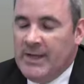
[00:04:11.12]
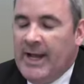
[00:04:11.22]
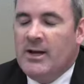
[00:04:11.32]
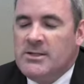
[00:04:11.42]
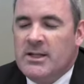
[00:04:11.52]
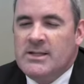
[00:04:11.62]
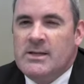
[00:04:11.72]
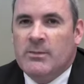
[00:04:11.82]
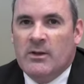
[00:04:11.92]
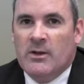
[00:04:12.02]
Yeah, so that's
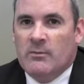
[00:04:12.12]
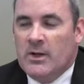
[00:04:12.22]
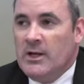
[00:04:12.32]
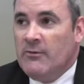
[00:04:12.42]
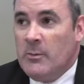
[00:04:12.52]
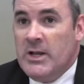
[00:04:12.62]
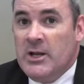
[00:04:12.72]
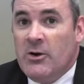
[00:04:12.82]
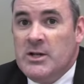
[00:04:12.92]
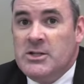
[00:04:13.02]
something that, from an
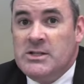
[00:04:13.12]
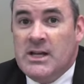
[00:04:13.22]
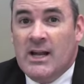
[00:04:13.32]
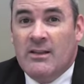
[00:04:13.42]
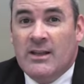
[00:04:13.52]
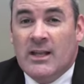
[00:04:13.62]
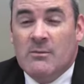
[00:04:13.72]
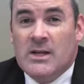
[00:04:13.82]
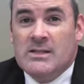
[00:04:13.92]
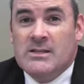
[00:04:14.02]
integration side, I think
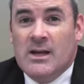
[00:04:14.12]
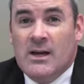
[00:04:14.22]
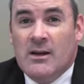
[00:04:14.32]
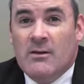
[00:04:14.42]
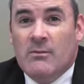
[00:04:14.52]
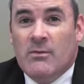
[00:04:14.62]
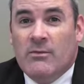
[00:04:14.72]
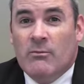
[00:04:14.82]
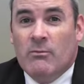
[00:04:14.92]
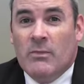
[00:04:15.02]
that makes
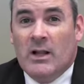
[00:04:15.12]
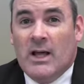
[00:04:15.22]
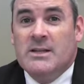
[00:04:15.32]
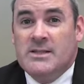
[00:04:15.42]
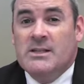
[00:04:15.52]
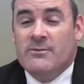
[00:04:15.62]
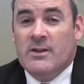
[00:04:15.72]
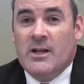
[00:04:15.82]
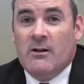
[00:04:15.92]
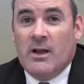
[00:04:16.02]
a lot of sense
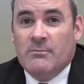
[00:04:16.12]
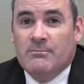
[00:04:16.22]
for the airline.